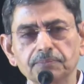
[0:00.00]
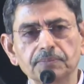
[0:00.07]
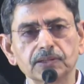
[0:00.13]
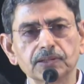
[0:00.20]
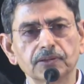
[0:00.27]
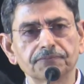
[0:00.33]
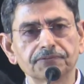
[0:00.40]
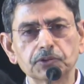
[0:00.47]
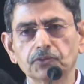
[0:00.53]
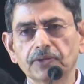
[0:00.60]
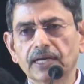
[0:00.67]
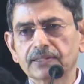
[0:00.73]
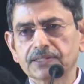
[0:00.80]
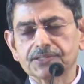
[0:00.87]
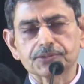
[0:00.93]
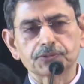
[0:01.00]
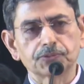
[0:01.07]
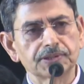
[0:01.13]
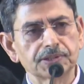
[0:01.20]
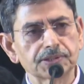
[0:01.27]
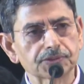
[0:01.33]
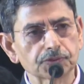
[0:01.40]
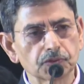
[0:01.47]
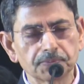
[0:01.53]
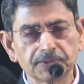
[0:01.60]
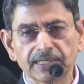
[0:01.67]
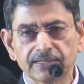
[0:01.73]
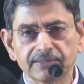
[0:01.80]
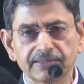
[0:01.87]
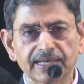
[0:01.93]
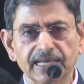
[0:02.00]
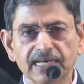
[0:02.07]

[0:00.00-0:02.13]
and many of you young students would be at the